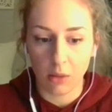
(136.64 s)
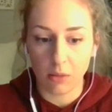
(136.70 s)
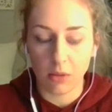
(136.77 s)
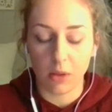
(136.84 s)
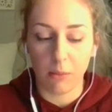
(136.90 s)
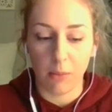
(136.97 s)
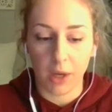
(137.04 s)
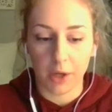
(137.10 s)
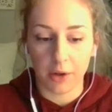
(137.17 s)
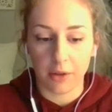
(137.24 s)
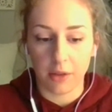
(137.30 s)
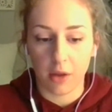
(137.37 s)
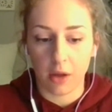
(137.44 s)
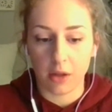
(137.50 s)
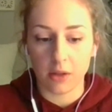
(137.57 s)

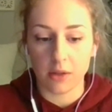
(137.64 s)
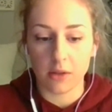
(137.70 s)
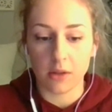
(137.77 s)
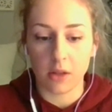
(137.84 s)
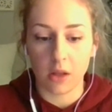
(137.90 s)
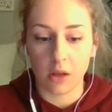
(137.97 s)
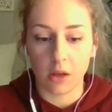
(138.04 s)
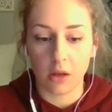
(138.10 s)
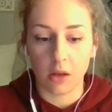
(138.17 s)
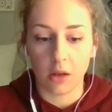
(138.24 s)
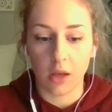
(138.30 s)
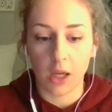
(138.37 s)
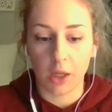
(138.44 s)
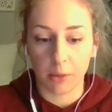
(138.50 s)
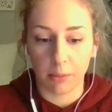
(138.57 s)
marathons, the
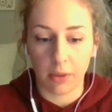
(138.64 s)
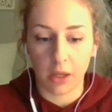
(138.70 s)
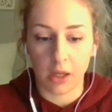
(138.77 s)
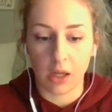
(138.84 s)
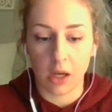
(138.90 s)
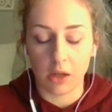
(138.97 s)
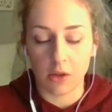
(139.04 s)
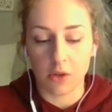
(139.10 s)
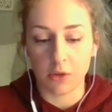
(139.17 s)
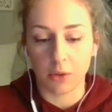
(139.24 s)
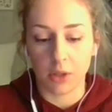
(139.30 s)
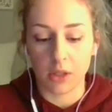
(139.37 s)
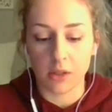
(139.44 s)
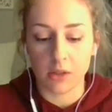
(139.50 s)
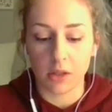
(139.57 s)
airplane
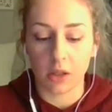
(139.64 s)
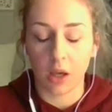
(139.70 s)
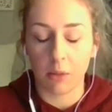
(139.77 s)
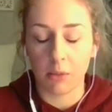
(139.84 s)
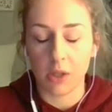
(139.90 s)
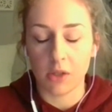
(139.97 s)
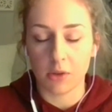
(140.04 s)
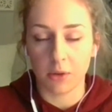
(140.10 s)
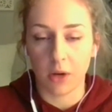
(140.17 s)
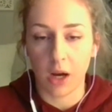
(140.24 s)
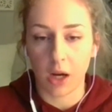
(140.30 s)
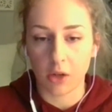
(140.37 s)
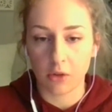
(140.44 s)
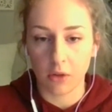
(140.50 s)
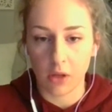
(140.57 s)
industries, the companies who are
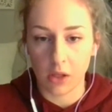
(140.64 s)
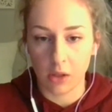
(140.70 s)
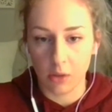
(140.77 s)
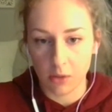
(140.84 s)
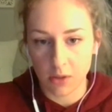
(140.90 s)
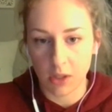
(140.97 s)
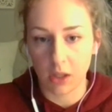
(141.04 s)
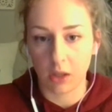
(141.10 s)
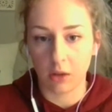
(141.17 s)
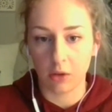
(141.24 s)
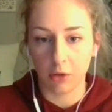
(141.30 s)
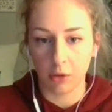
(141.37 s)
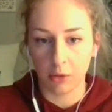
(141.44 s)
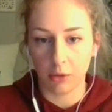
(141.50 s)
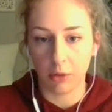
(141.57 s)
actually using
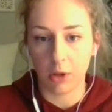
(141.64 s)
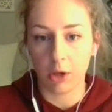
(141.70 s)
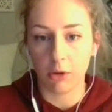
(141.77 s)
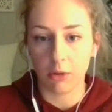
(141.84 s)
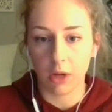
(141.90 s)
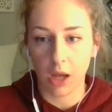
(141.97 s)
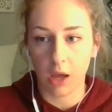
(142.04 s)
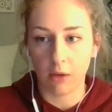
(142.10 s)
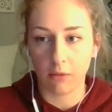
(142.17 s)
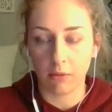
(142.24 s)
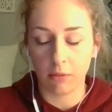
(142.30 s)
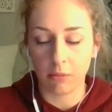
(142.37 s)
crude oil and have